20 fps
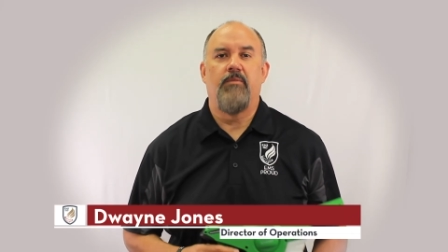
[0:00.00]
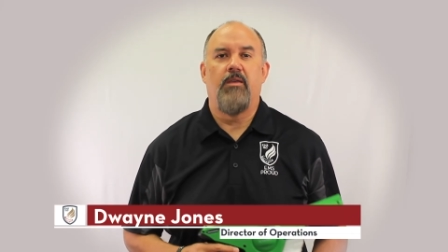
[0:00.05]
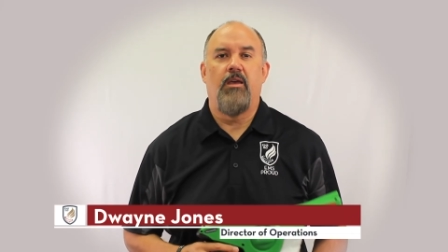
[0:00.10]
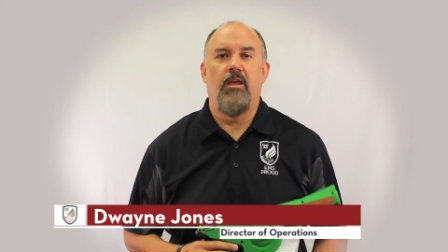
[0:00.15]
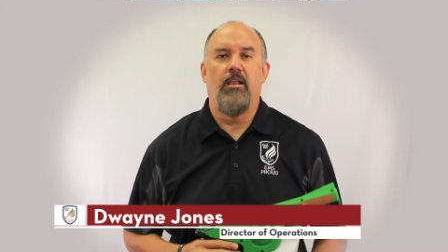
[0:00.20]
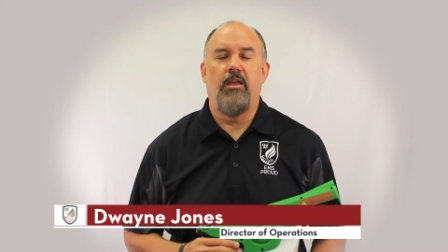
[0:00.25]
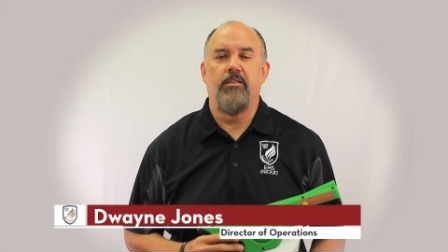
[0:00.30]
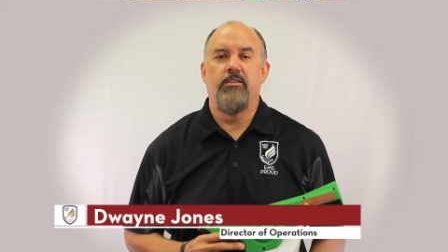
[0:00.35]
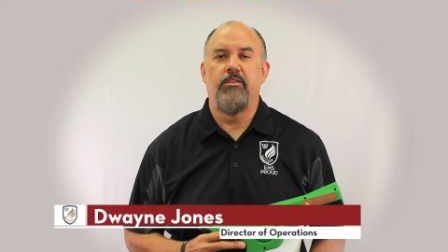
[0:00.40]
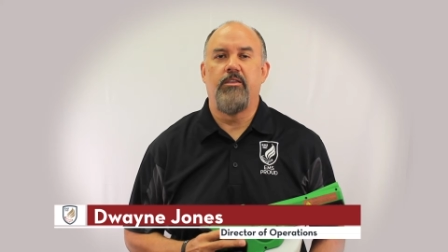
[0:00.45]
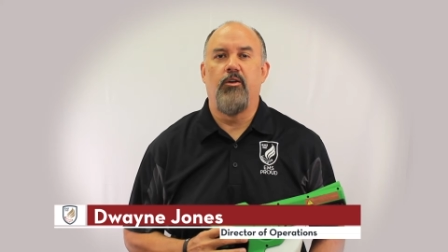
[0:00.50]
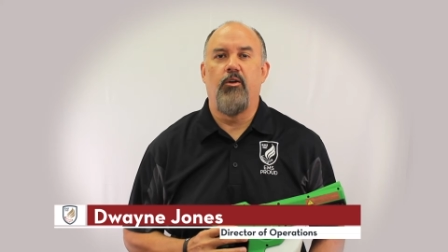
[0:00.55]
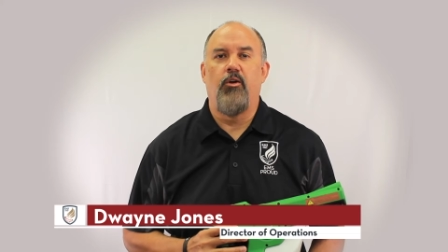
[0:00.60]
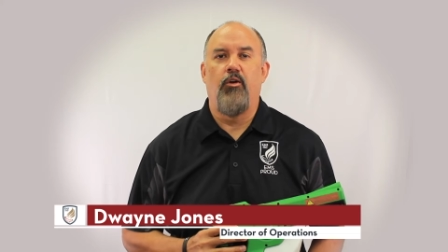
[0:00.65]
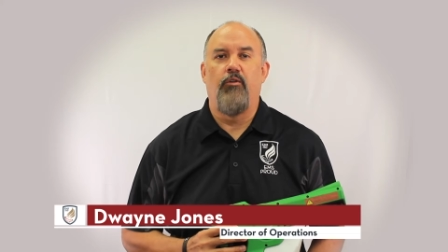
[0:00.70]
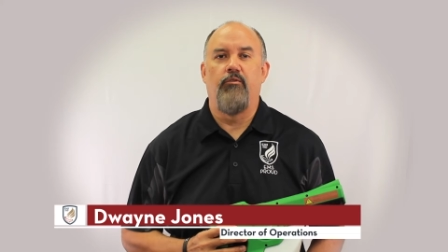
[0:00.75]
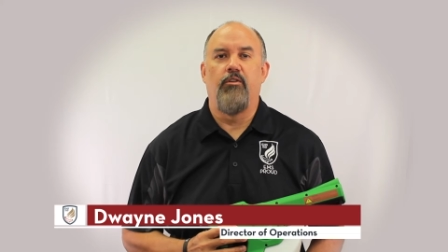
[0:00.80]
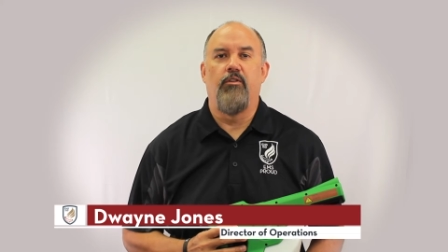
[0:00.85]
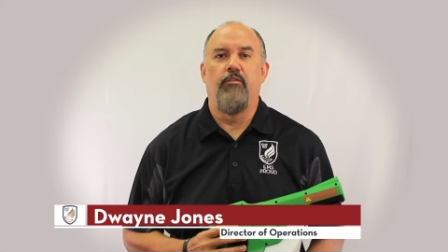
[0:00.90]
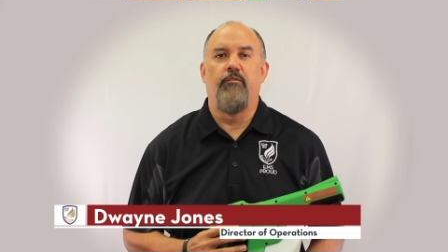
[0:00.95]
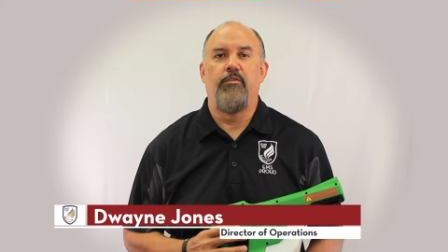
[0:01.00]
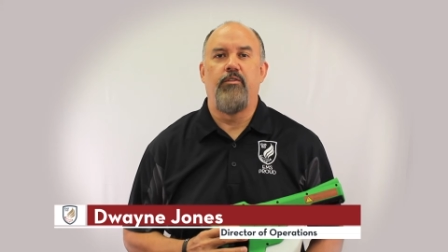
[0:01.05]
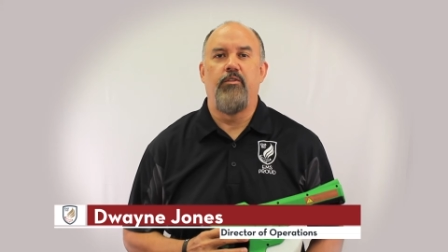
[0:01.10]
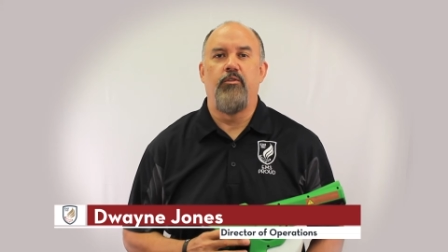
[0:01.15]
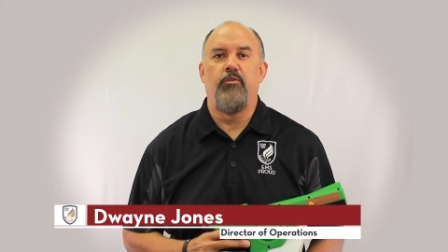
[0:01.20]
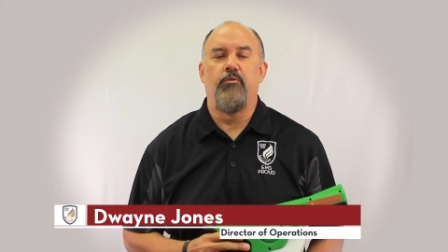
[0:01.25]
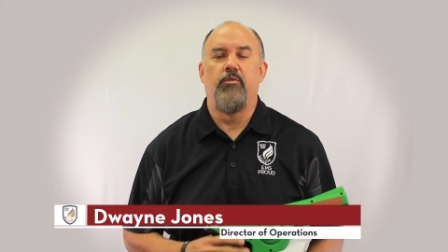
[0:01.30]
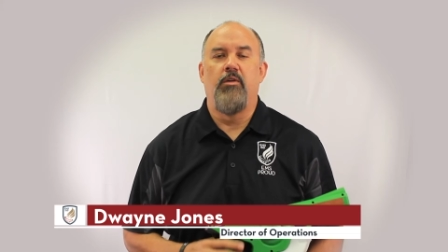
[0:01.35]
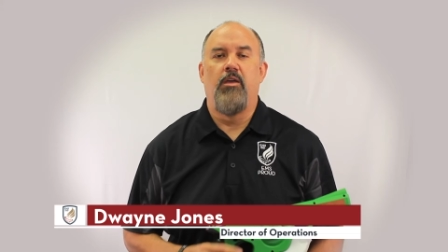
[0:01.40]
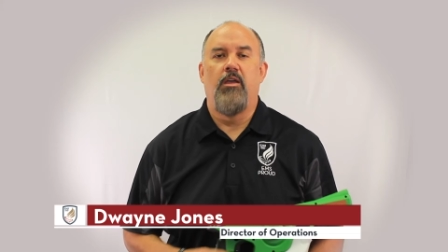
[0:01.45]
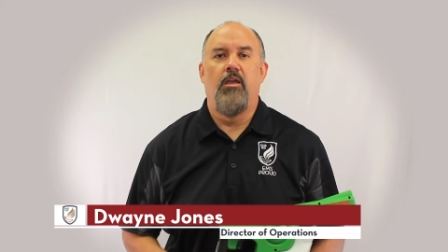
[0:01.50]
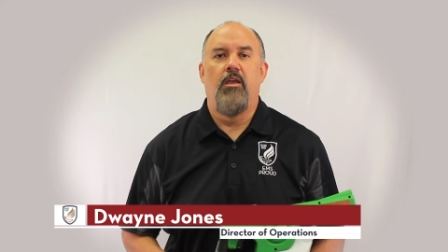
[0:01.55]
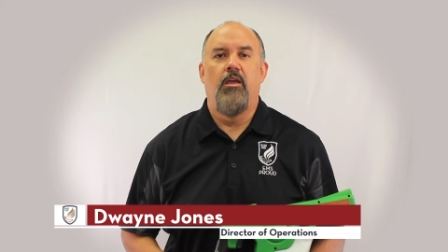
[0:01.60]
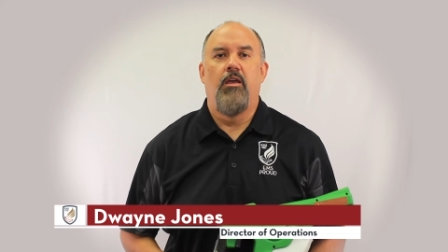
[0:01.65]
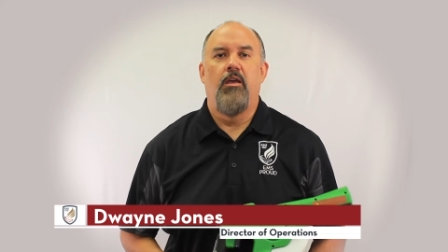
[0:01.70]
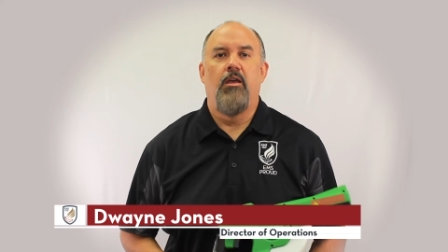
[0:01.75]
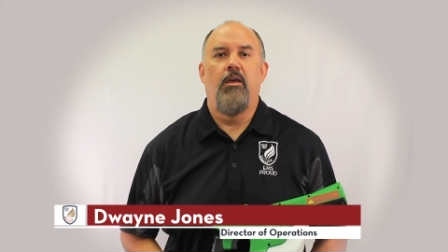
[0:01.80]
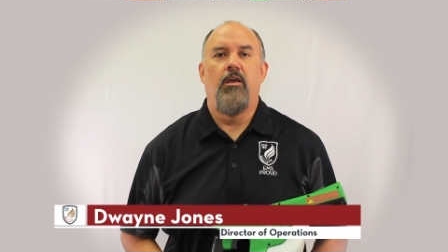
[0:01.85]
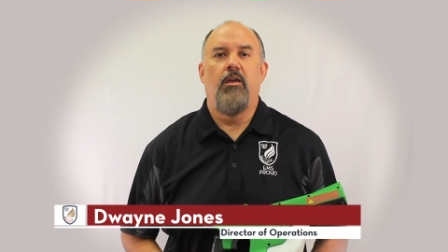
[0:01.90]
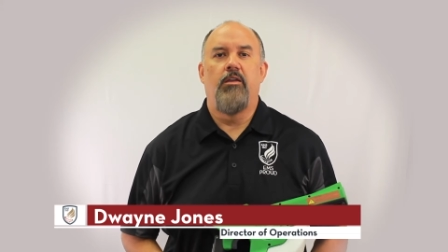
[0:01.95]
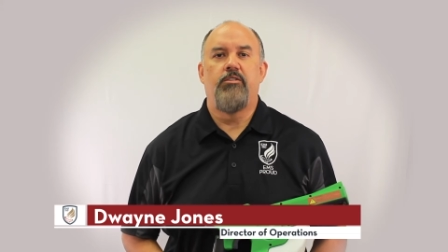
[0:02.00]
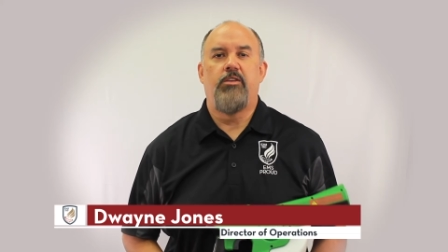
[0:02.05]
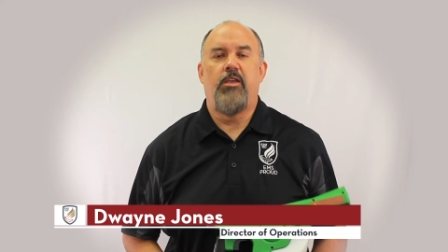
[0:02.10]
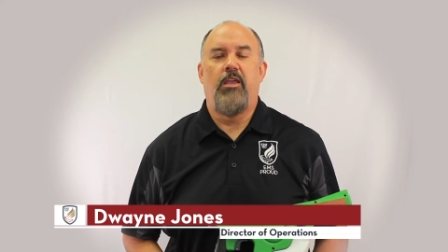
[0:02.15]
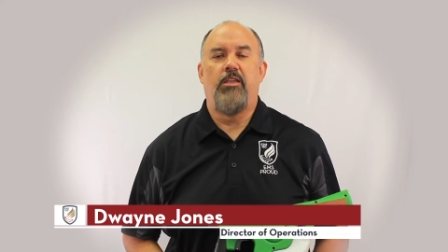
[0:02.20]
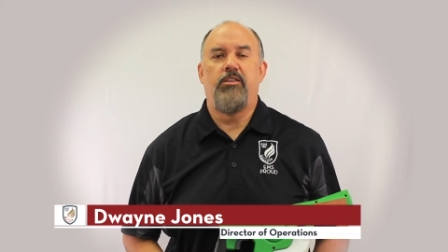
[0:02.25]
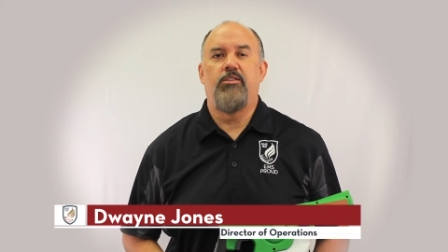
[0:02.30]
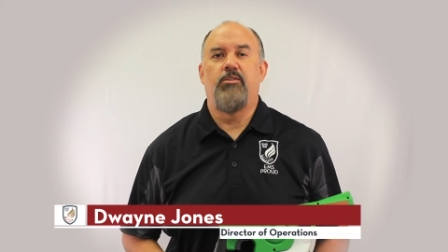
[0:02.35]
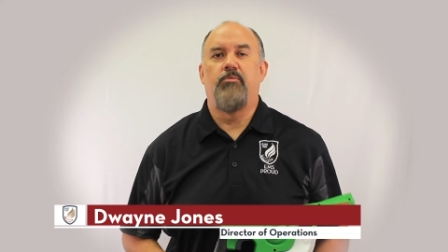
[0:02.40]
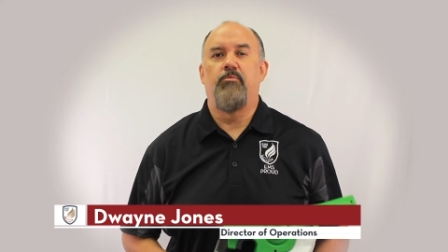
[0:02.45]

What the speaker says: I'd like to go over a few changes